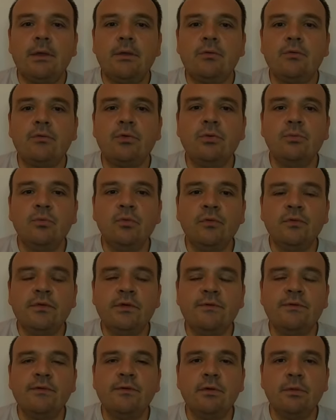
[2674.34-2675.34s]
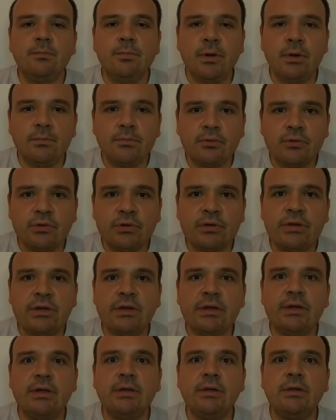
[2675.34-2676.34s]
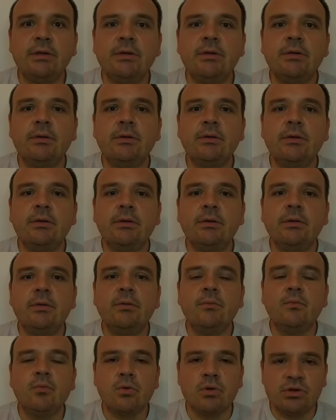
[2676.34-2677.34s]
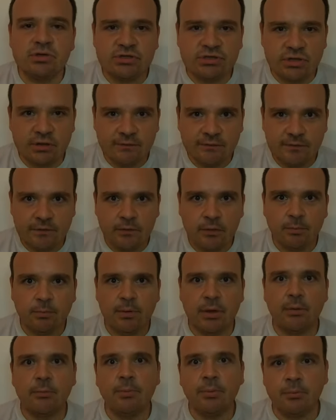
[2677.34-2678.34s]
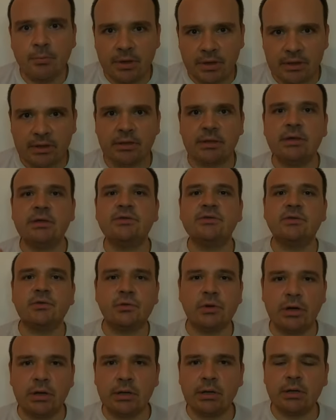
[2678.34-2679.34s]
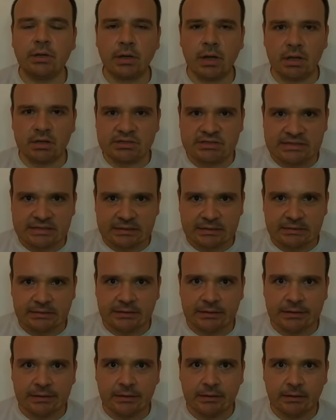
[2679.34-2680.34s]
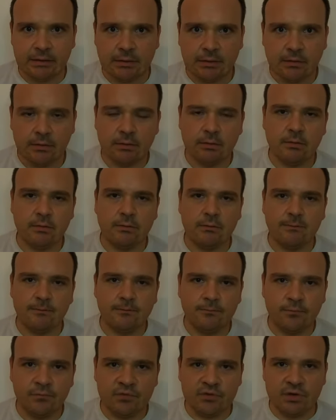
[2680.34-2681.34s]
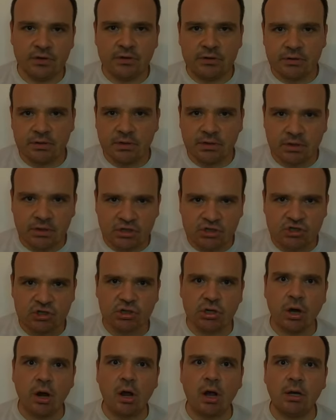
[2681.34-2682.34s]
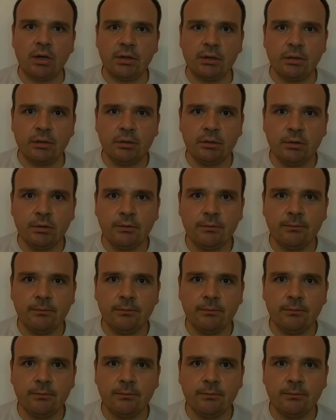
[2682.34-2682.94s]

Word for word: remove the fuel pump relay, bridge the fuel pump, make it running constantly, turn the ignition on,